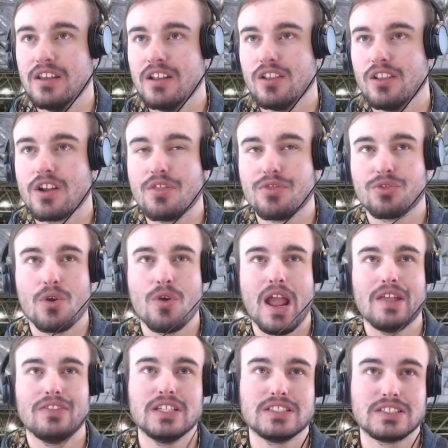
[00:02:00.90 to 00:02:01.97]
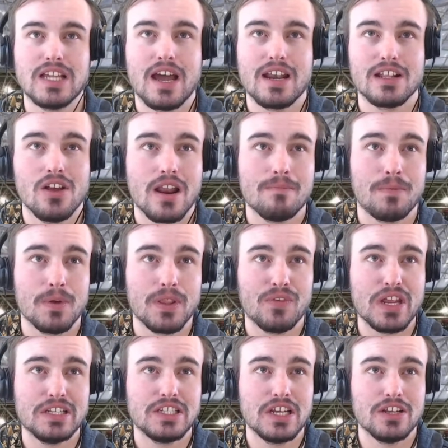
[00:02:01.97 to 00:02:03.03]
looking through at the starting lineup for the
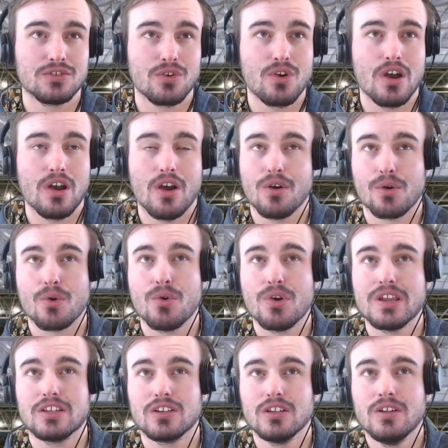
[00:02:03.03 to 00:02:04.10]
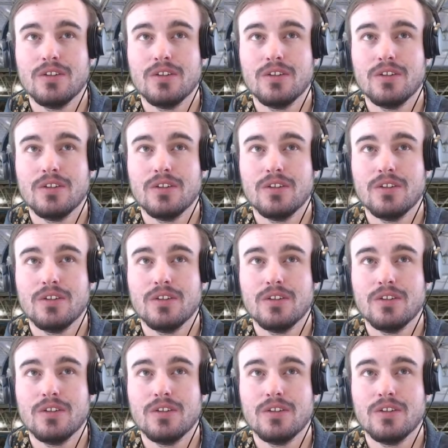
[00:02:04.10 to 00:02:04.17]
Fijian Drua, Haroi